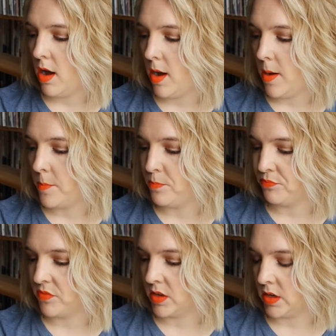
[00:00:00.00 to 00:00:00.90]
um,
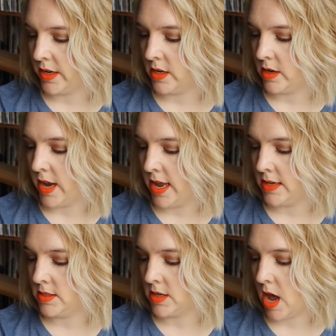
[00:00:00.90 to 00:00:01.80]
like an
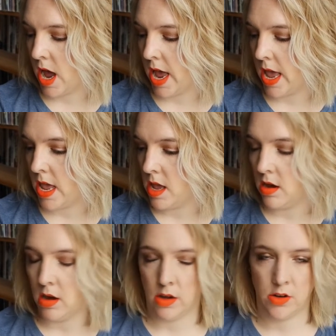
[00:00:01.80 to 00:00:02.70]

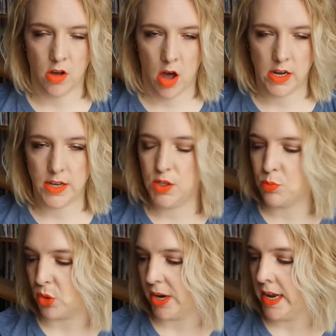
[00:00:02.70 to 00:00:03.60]
anti-naughty uh,
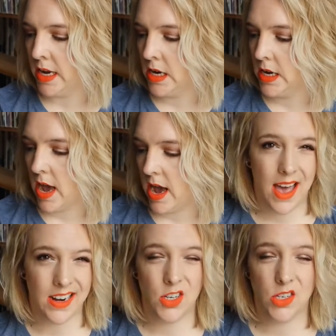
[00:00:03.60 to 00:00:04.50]
spray
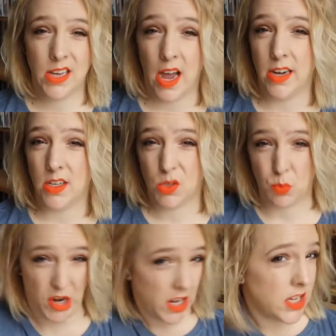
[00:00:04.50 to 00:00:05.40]
and I just kind of
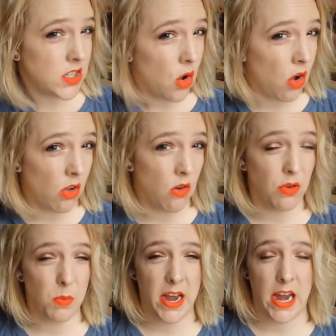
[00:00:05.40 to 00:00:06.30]
spray this all
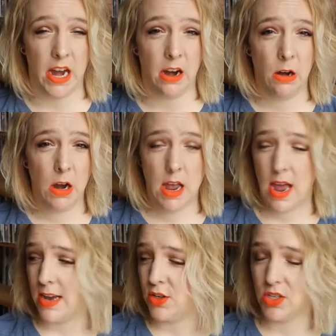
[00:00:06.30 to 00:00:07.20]
over my hair
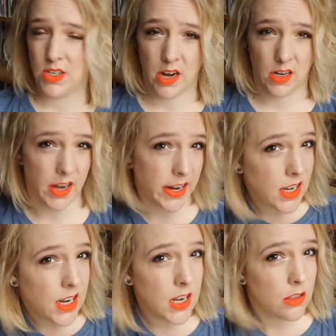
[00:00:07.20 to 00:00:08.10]
and just kind of
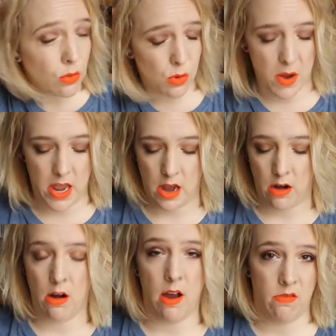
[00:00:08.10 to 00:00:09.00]
like knead it my
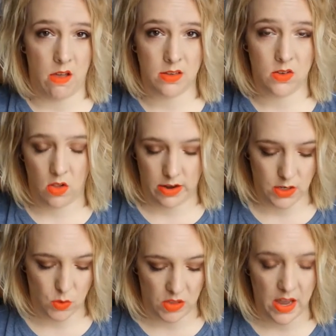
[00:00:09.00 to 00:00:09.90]
hair and that's all I
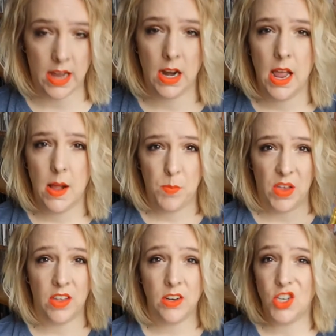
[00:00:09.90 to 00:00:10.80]
do with that.
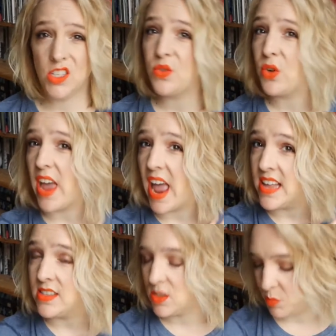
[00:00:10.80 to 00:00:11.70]
And then just for the
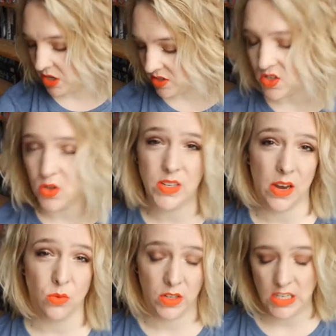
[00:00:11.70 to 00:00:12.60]
ends, because those
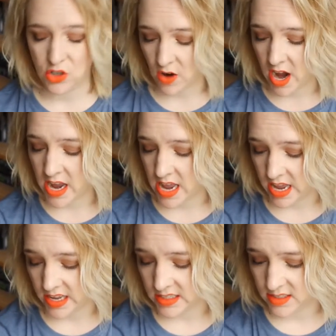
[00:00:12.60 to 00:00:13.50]
get really dry
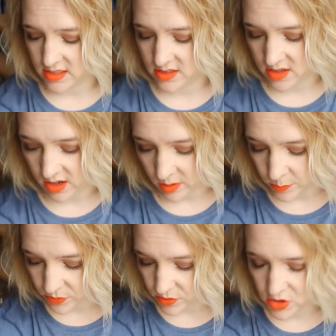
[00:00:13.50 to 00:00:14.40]
and
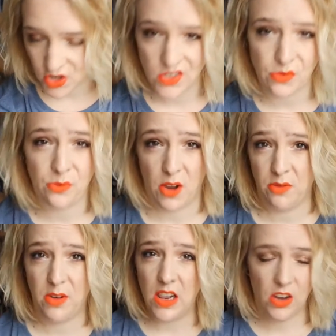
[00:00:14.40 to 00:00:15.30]
um, just
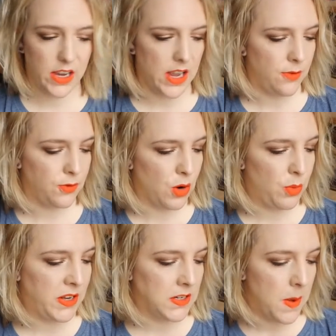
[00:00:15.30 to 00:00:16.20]
fluffy looking after
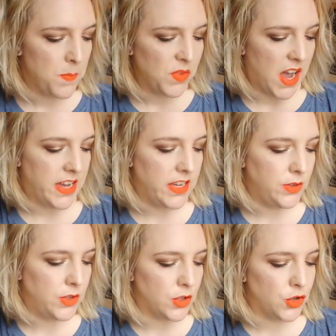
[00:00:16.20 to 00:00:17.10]
a bit, I
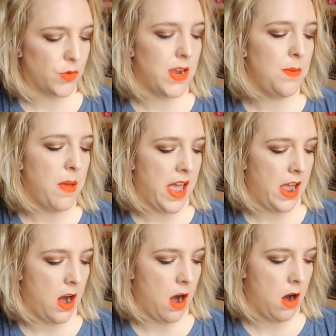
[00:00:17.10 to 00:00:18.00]
use the Dream
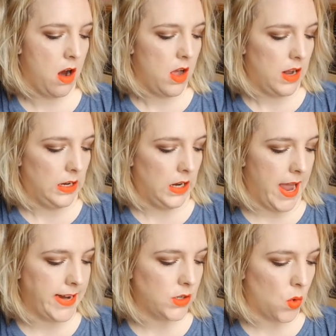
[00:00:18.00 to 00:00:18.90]
Hair
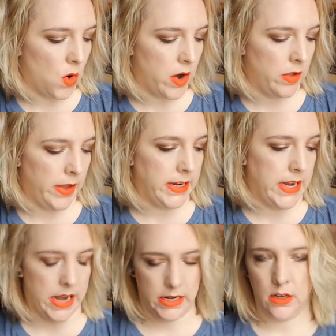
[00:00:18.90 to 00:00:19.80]
Light Oil.
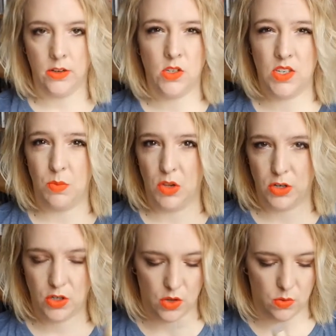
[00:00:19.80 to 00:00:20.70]
Again, it looks
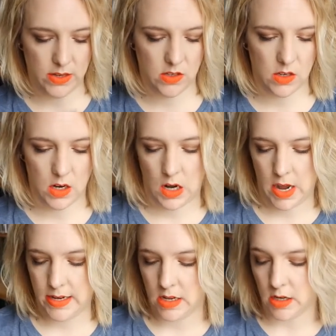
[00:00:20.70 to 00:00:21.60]
similar to the rest of the
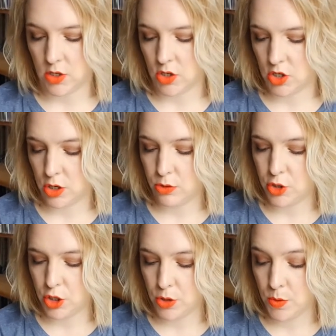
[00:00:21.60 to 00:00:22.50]
line that I just
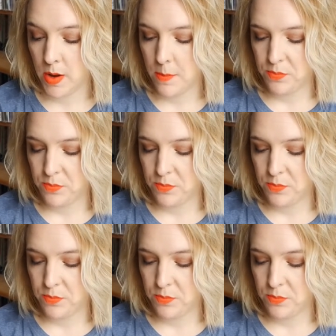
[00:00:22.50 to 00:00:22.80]
showed you